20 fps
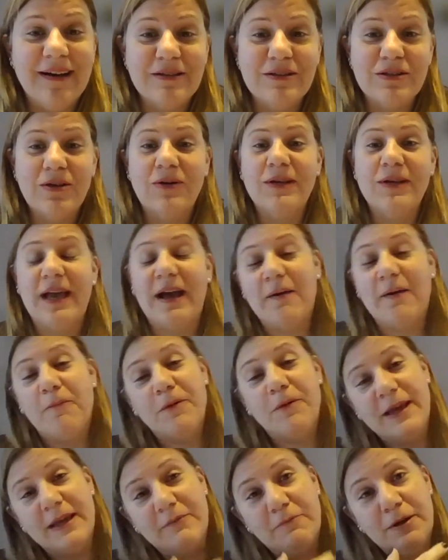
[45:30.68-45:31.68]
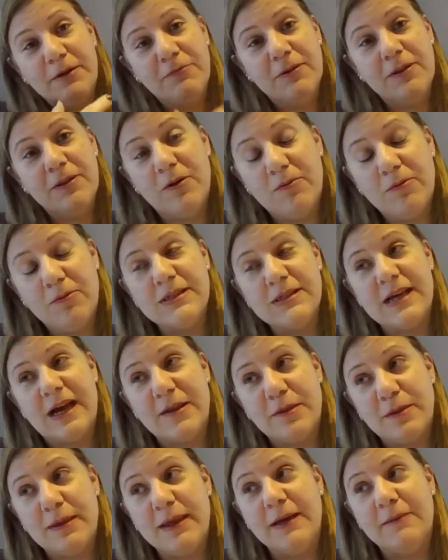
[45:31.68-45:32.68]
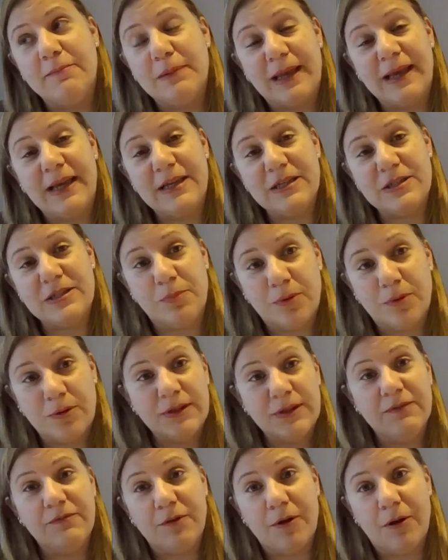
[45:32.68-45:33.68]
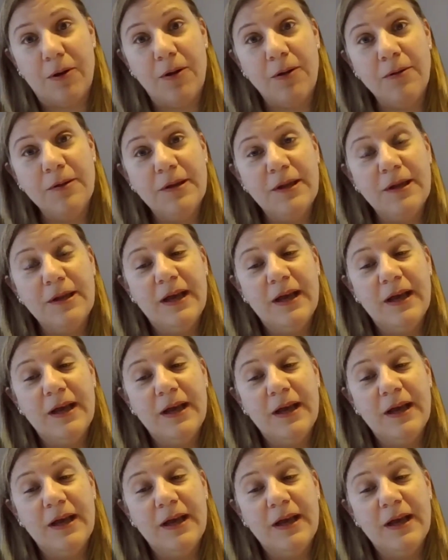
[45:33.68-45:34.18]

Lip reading: So yeah, we will always, I think, play a supportive role